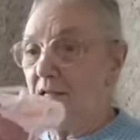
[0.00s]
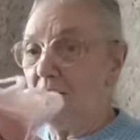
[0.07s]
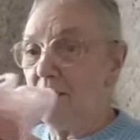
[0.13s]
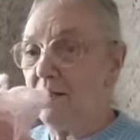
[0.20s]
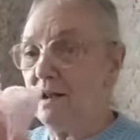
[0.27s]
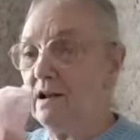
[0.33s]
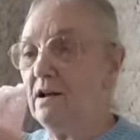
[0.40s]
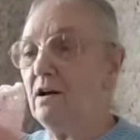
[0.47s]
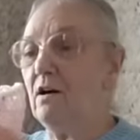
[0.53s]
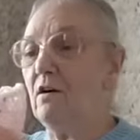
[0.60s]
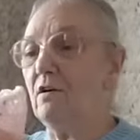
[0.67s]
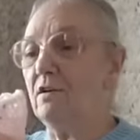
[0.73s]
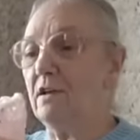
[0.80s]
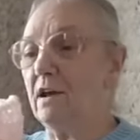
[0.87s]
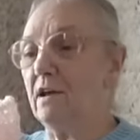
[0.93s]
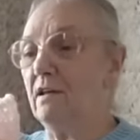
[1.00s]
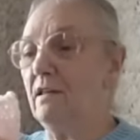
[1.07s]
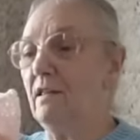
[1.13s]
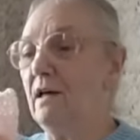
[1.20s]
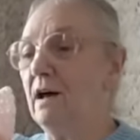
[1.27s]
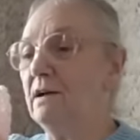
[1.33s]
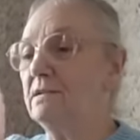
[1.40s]
The little
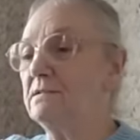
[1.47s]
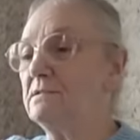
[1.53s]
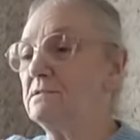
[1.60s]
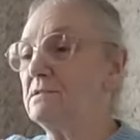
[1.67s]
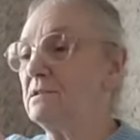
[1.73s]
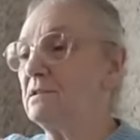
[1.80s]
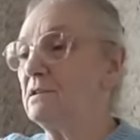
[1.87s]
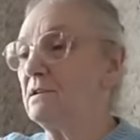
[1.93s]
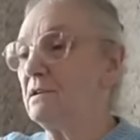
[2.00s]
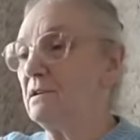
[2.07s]
cardigan that